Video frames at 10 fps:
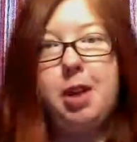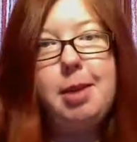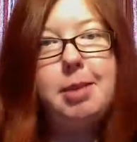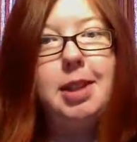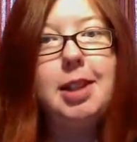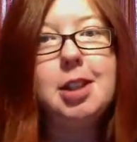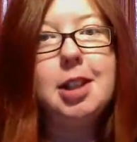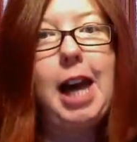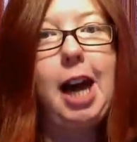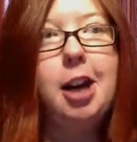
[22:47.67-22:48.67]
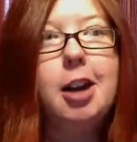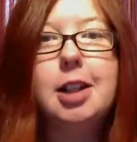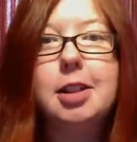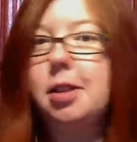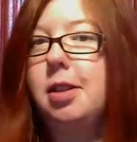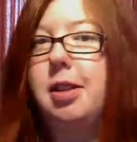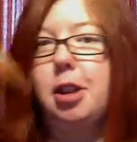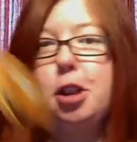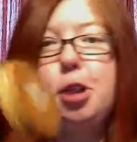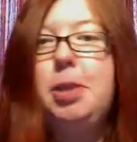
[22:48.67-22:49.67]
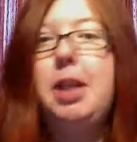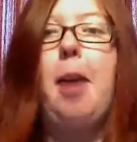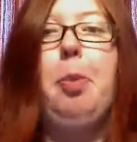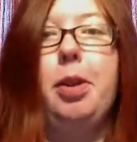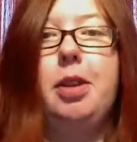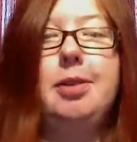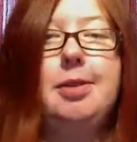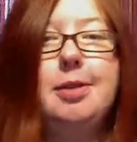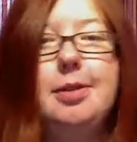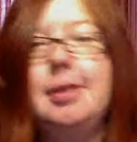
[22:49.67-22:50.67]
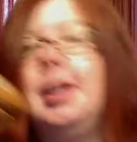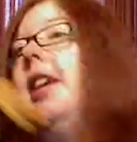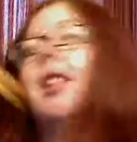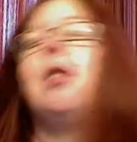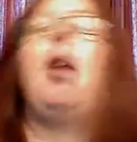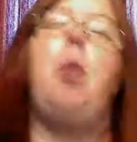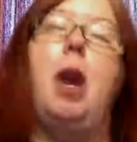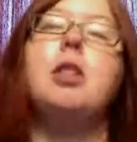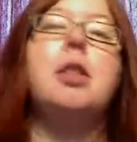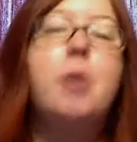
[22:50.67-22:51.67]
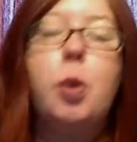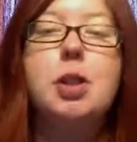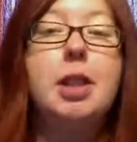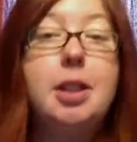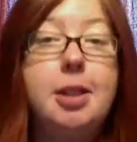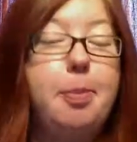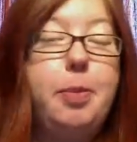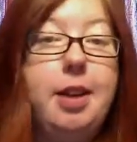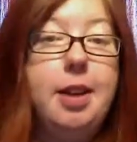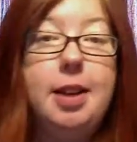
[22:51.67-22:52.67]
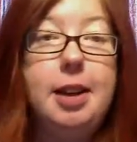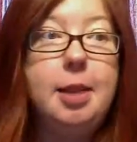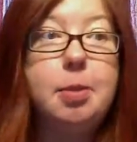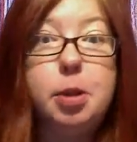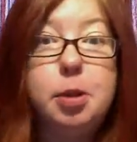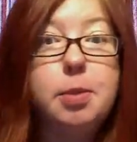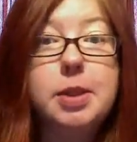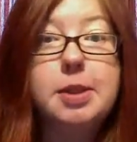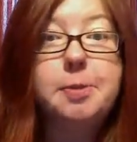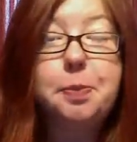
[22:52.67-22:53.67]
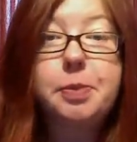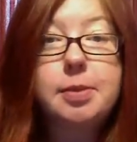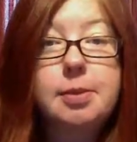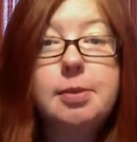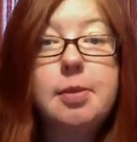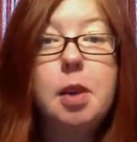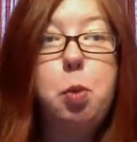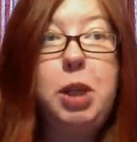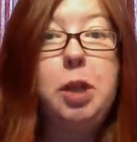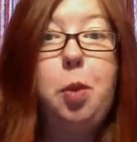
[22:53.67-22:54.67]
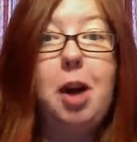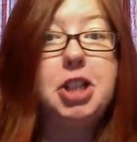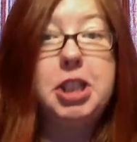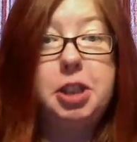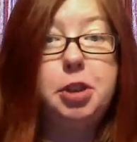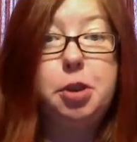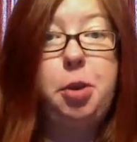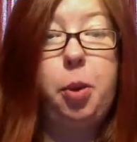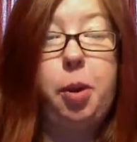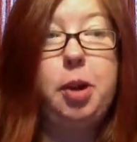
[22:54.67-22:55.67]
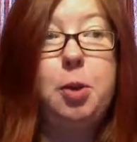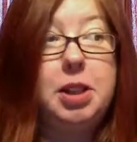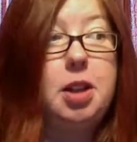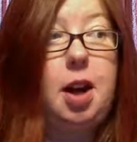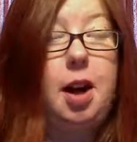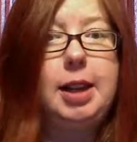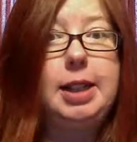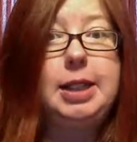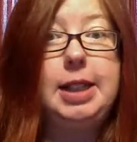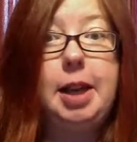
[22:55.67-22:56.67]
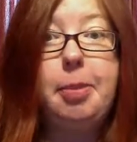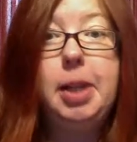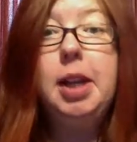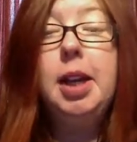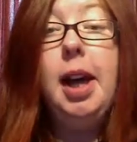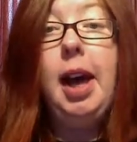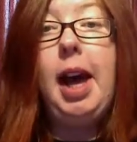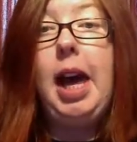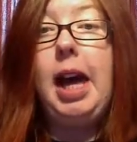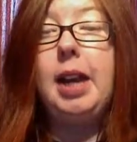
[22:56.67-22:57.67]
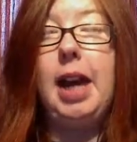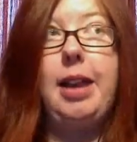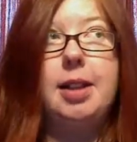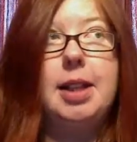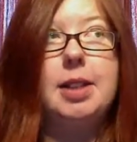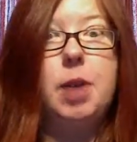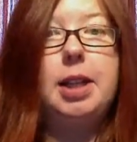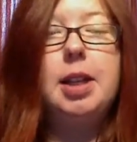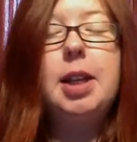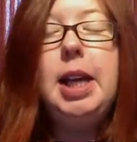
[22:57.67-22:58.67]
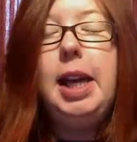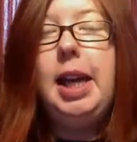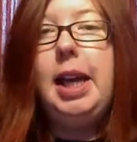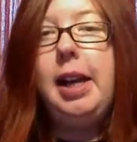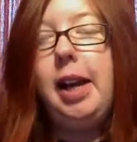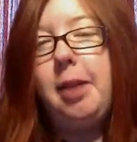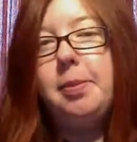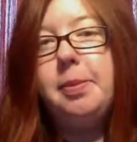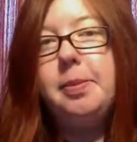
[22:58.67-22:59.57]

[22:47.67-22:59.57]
my big kitchen counter and lubed it up. So I washed it, of course. I did the Knitting Blooms wheel washing tutorial with Cocky DM. And I think that's right. And